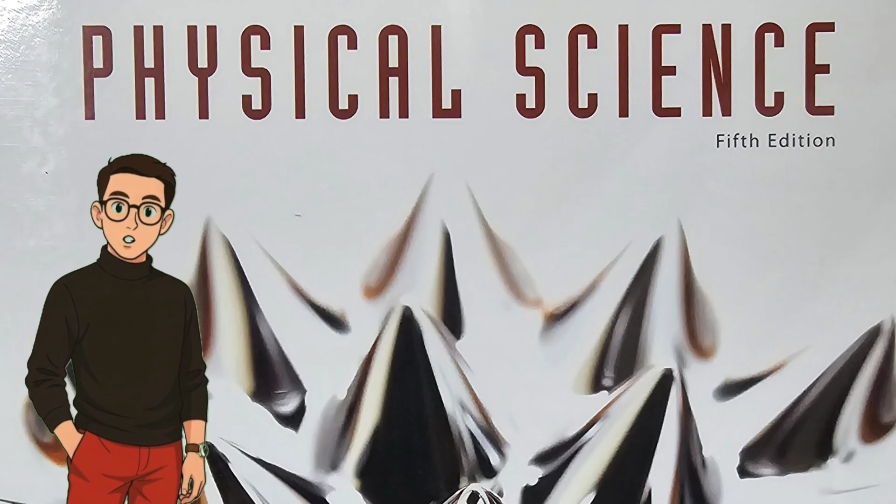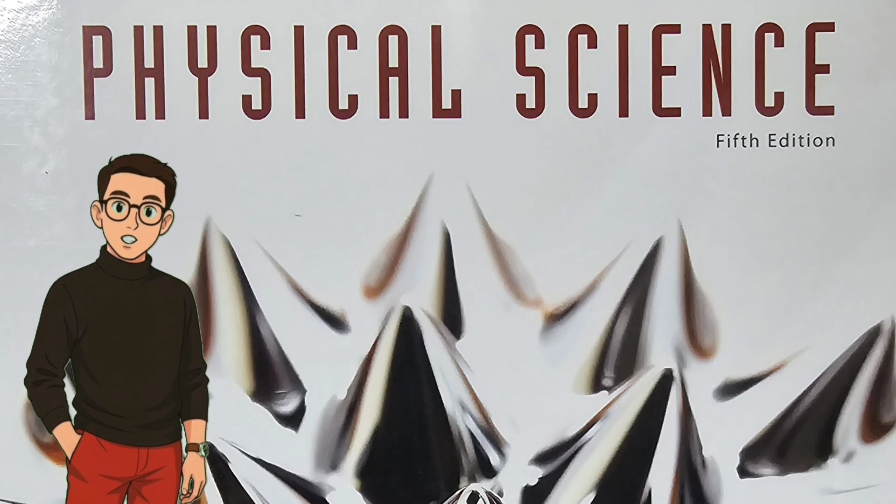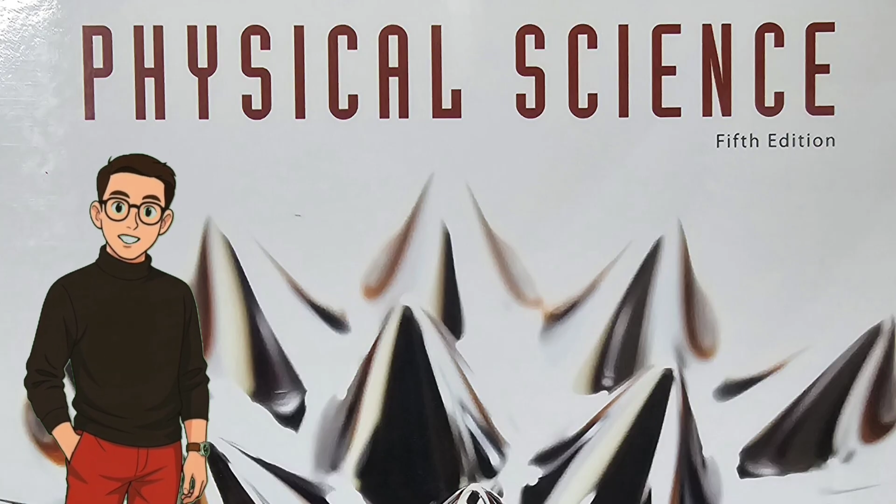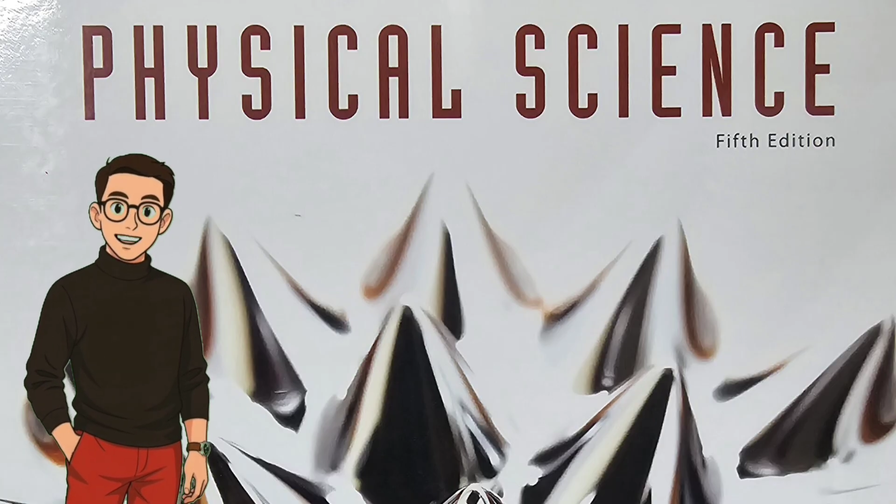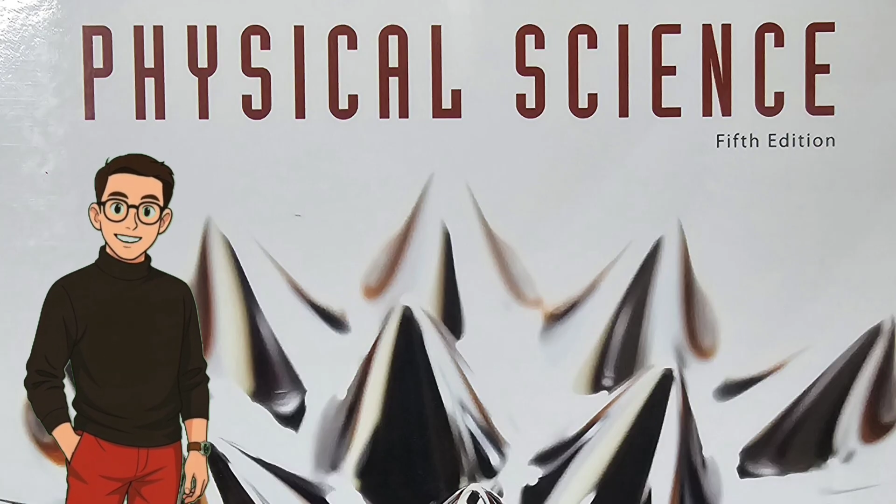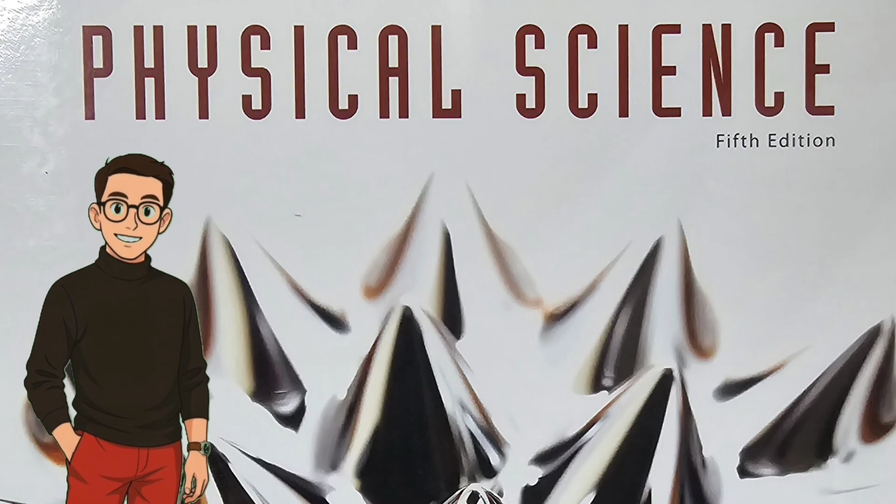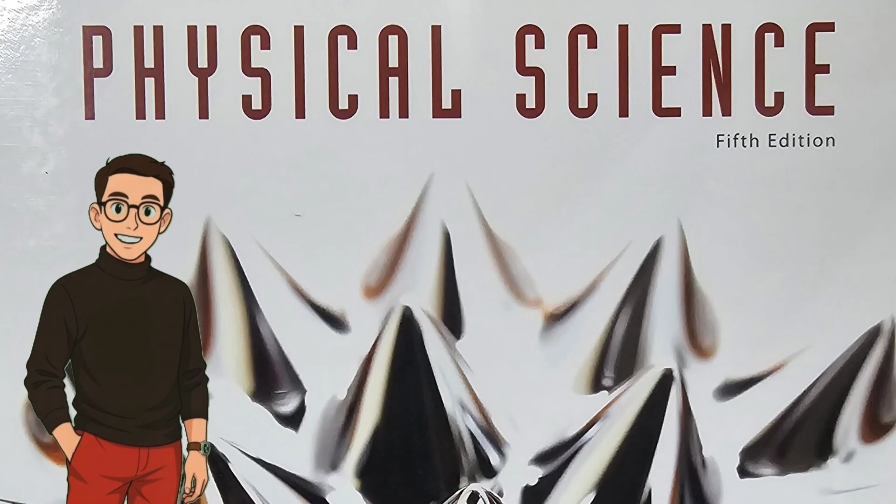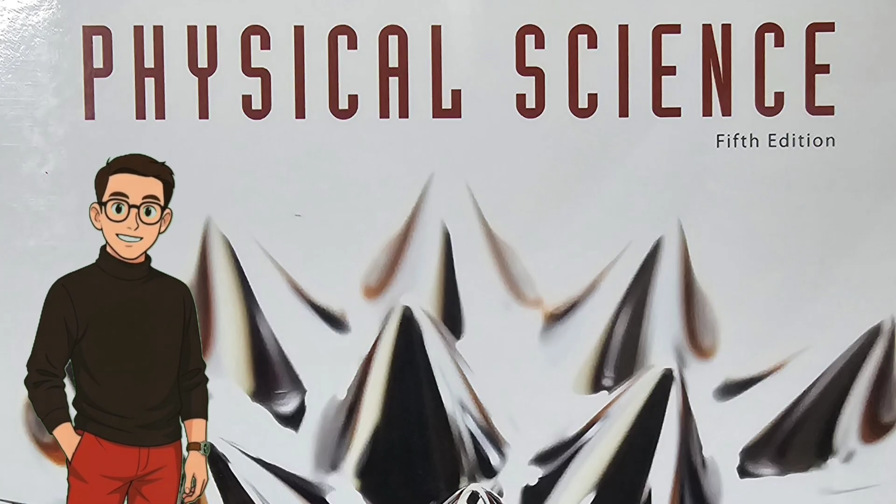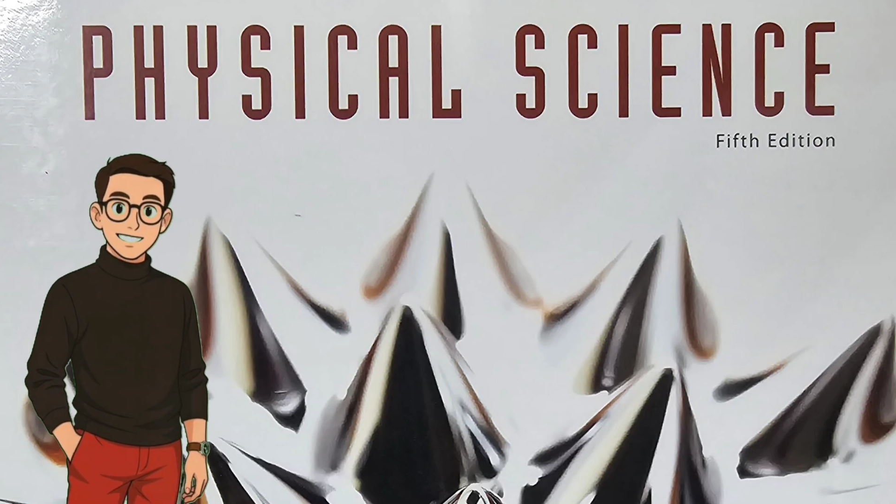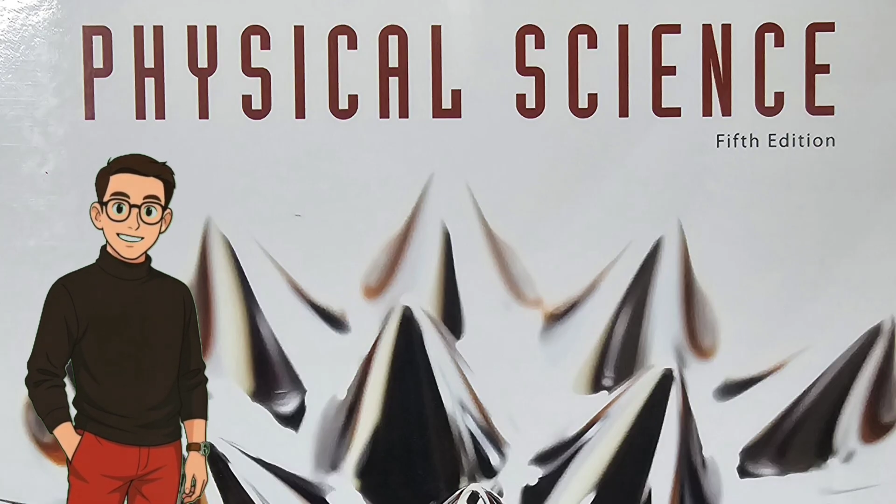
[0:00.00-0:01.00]
and
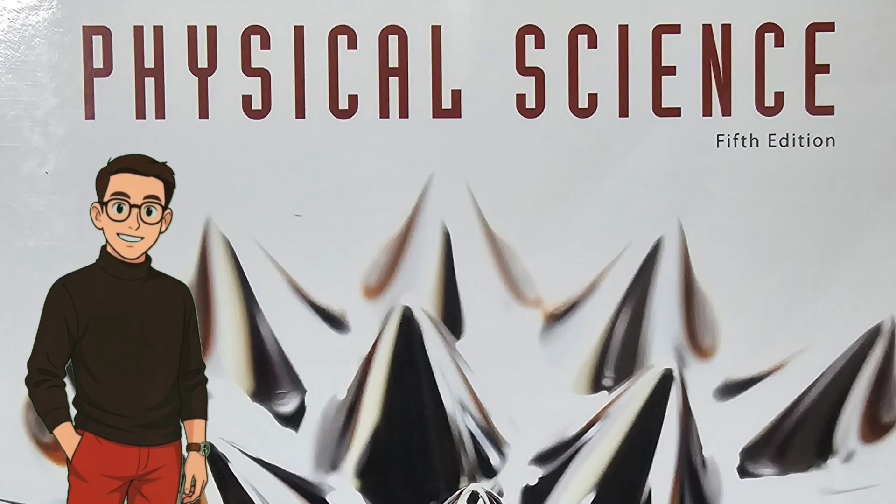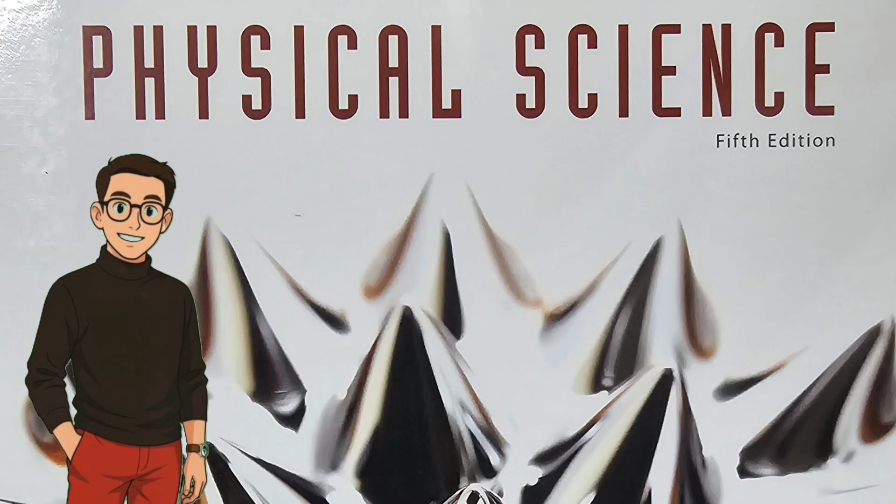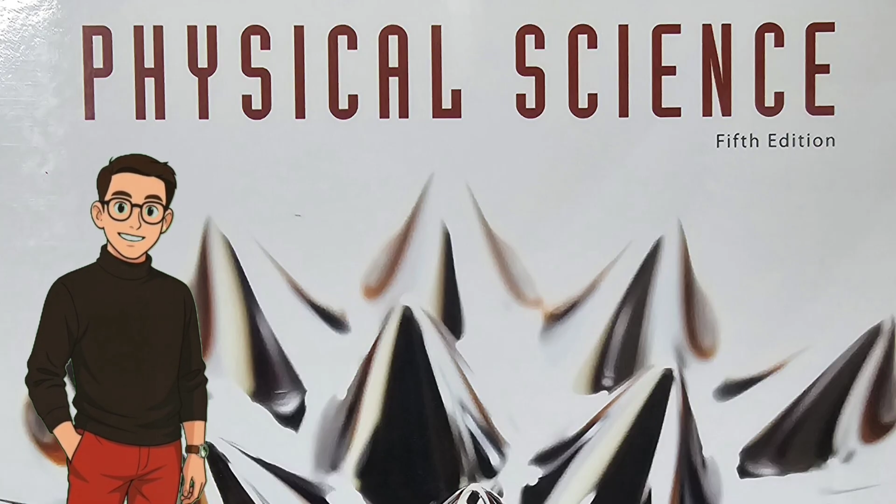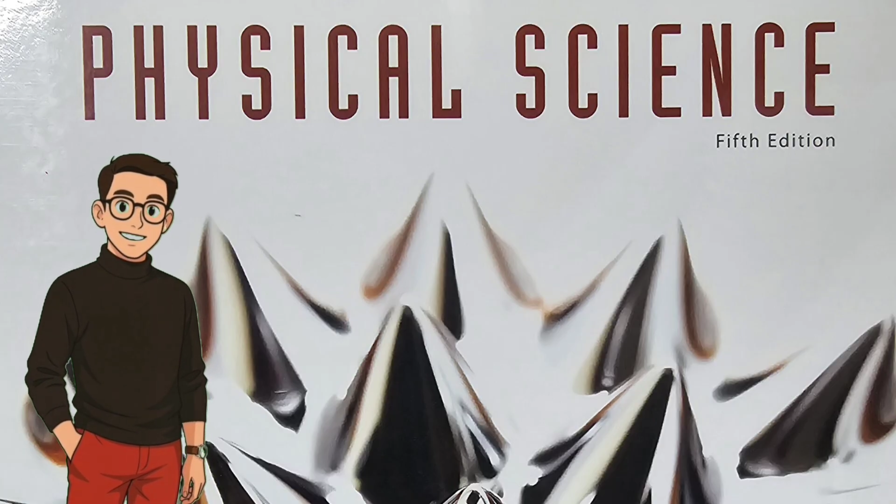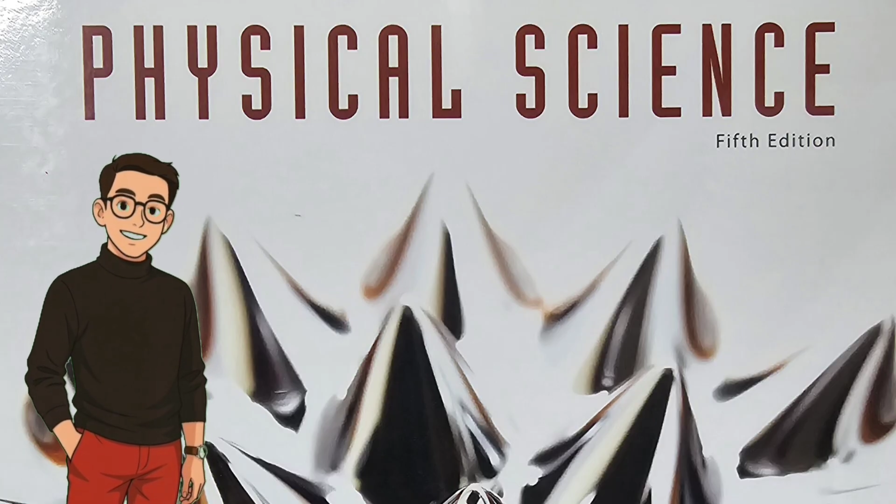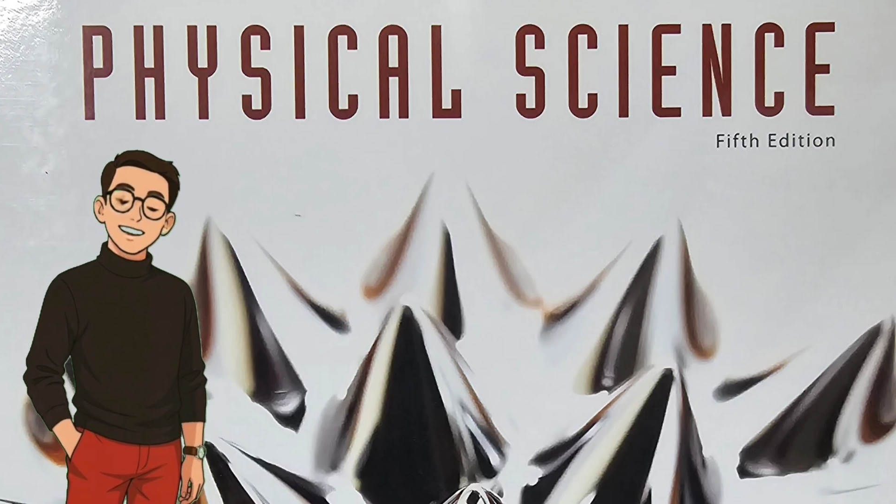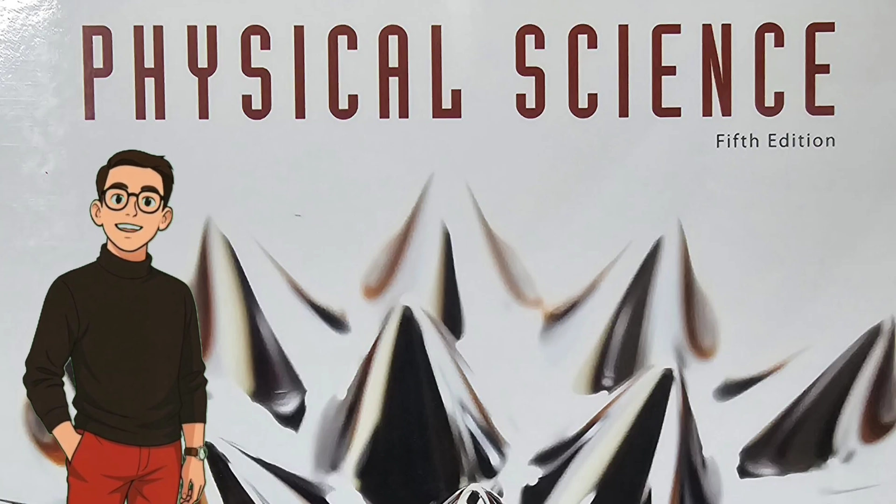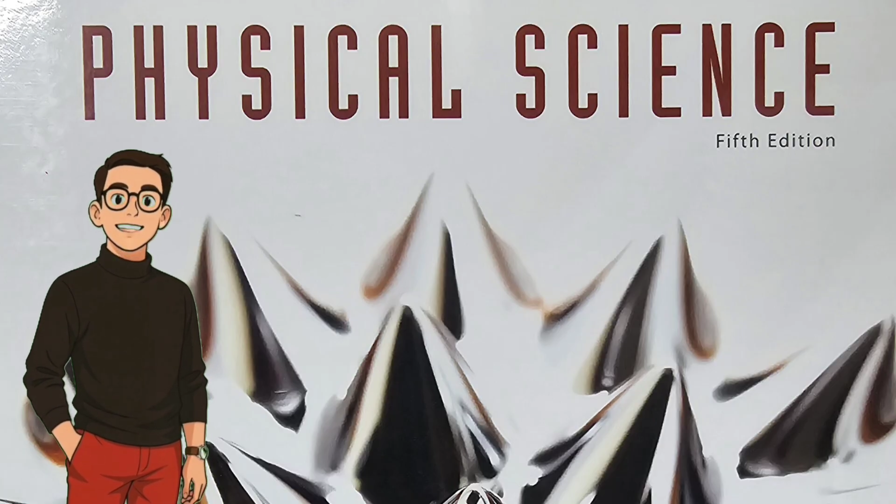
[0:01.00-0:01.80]
oscillations can be larger